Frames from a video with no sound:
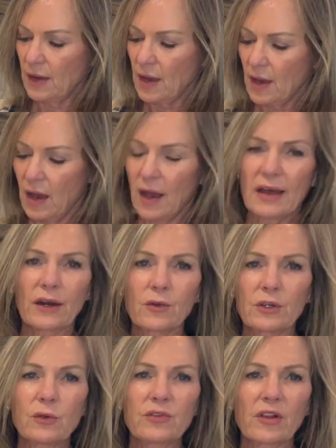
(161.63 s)
I don't
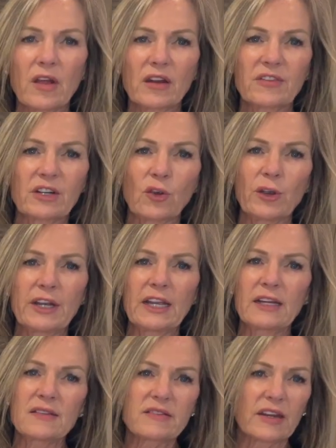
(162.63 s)
use a lot of
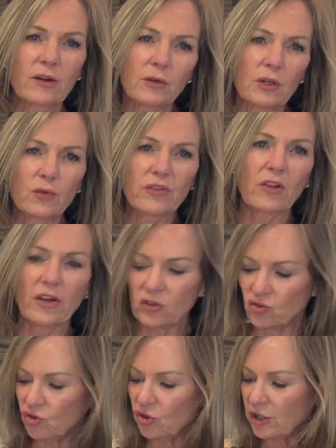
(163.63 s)
ingredients. I don't use a lot of
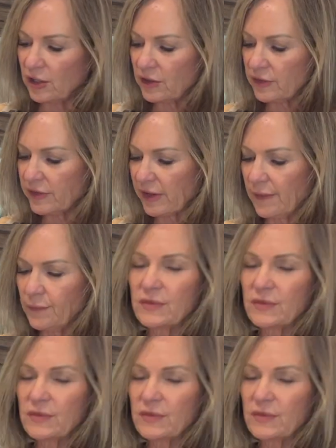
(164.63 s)
cheese.